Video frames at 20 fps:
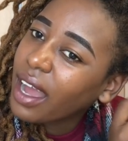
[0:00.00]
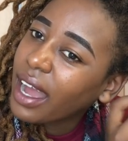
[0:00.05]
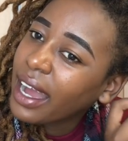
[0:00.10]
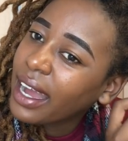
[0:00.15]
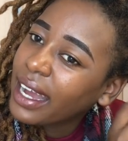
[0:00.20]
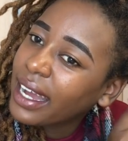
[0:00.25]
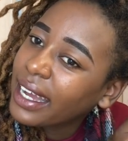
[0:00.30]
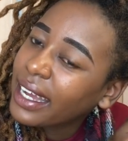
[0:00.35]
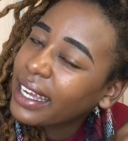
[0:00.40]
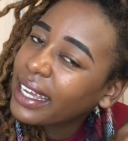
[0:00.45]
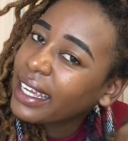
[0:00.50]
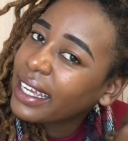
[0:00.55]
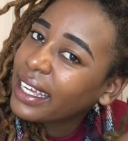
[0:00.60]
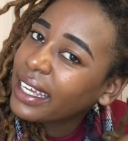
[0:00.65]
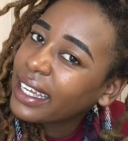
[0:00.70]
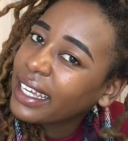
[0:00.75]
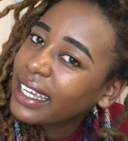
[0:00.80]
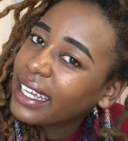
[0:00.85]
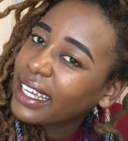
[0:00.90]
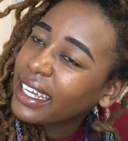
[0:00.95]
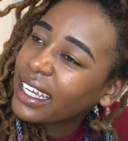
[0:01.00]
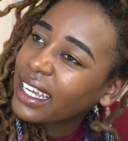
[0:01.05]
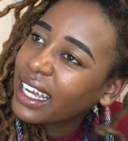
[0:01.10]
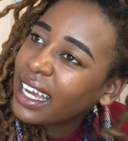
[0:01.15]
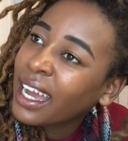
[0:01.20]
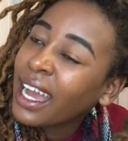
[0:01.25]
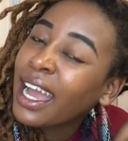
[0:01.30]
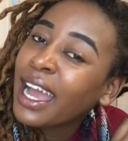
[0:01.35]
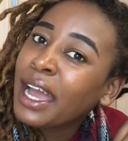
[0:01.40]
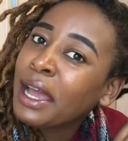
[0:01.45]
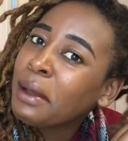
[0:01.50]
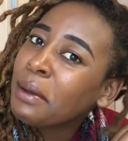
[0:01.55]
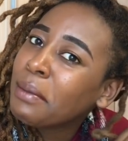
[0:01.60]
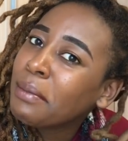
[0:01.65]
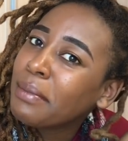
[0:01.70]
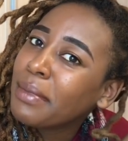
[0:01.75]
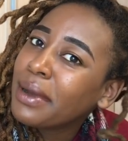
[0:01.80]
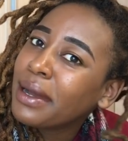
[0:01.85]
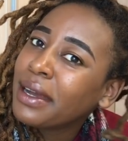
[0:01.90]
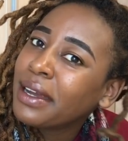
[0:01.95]
I
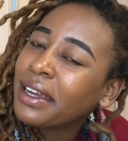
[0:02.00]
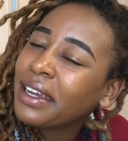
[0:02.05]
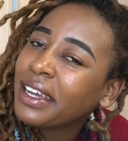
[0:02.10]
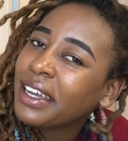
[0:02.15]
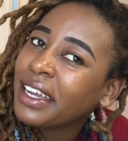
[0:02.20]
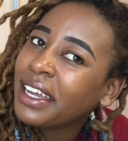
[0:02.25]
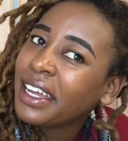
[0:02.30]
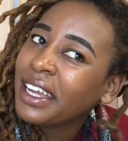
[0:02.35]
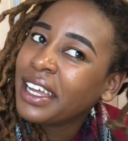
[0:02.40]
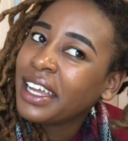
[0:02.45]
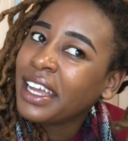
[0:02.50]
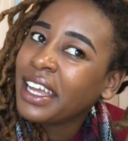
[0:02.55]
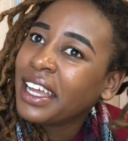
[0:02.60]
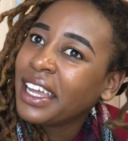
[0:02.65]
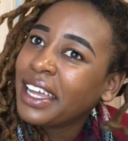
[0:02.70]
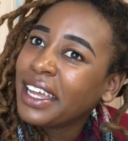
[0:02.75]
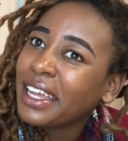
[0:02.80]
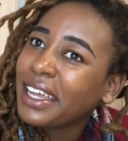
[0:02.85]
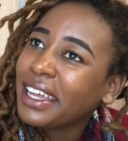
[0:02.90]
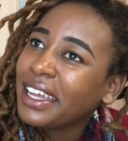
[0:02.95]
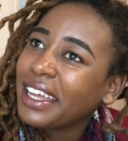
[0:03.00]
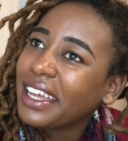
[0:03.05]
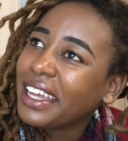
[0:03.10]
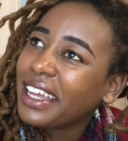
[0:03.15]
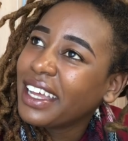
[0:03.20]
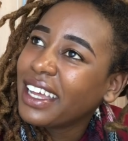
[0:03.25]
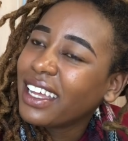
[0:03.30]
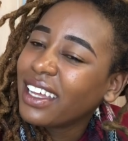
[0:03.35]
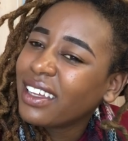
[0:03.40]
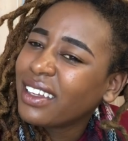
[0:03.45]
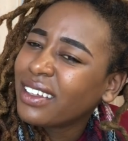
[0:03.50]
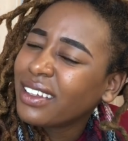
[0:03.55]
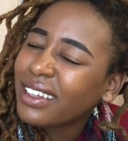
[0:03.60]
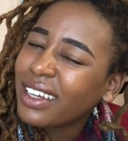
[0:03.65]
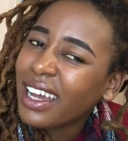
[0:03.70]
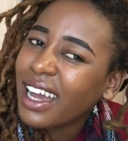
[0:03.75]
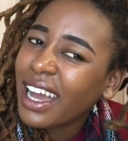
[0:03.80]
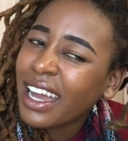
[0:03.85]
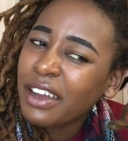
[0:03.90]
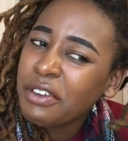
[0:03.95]

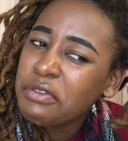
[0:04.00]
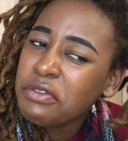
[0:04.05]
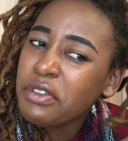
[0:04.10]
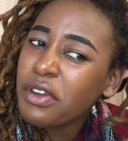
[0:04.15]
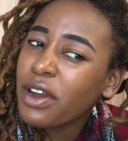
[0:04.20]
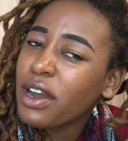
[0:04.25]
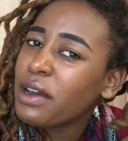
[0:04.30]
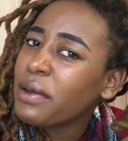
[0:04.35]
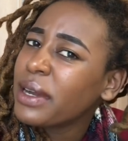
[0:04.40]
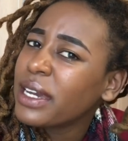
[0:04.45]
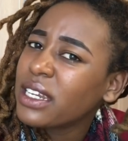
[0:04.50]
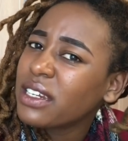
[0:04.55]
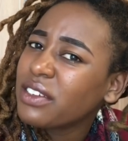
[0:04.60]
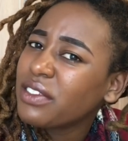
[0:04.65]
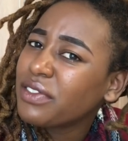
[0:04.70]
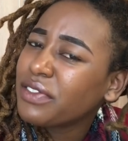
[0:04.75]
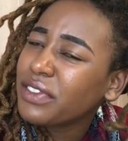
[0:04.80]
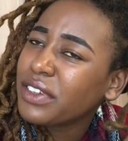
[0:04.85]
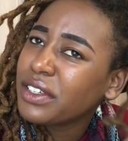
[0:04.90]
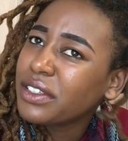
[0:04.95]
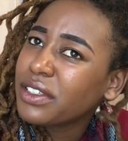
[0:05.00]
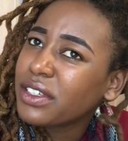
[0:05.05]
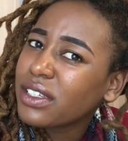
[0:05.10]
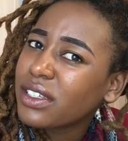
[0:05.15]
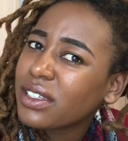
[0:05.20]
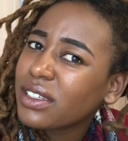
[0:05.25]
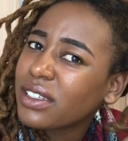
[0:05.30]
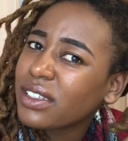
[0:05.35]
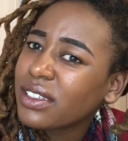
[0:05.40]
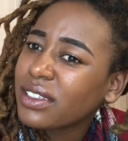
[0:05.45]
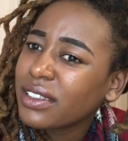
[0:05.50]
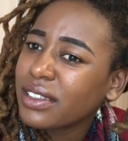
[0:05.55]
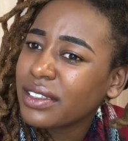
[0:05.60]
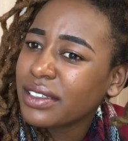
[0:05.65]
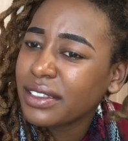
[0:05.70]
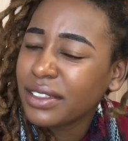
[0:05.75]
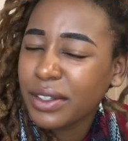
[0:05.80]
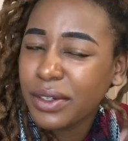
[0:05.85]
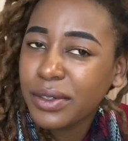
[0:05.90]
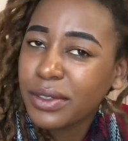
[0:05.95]
don't know how I didn't feel this
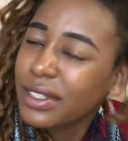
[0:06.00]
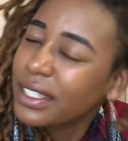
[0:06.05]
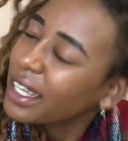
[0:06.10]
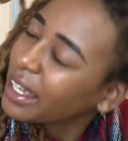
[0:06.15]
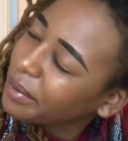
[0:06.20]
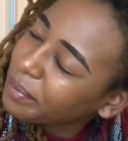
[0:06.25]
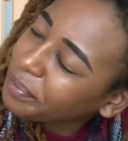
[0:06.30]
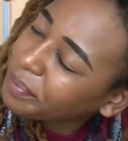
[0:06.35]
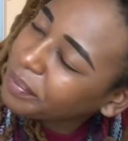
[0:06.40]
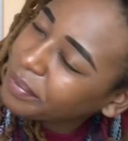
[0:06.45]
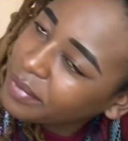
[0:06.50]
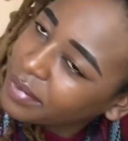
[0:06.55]
the whole time.